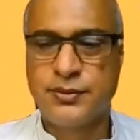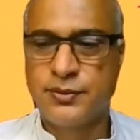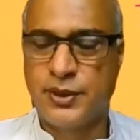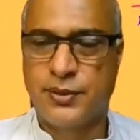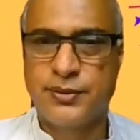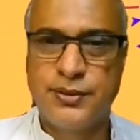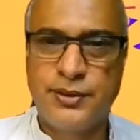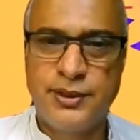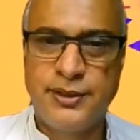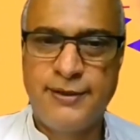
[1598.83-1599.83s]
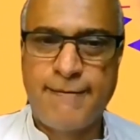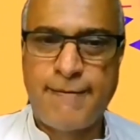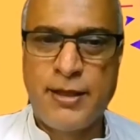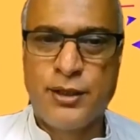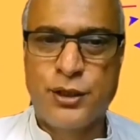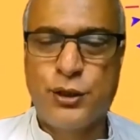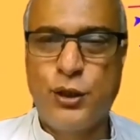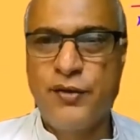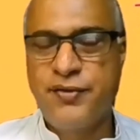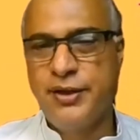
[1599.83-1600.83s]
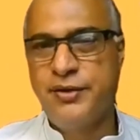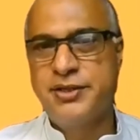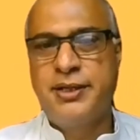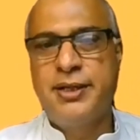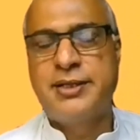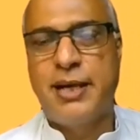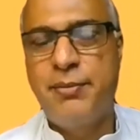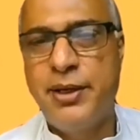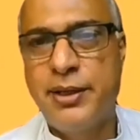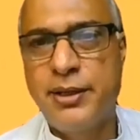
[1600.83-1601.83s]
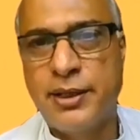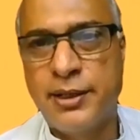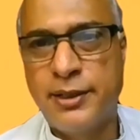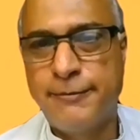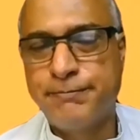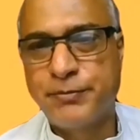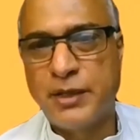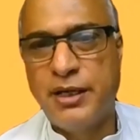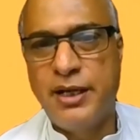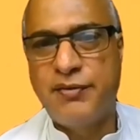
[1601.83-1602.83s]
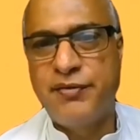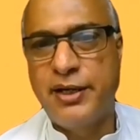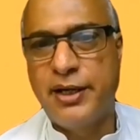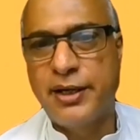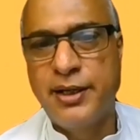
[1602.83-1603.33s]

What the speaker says: Wow. So a lot of interesting things happening at NAVTTC,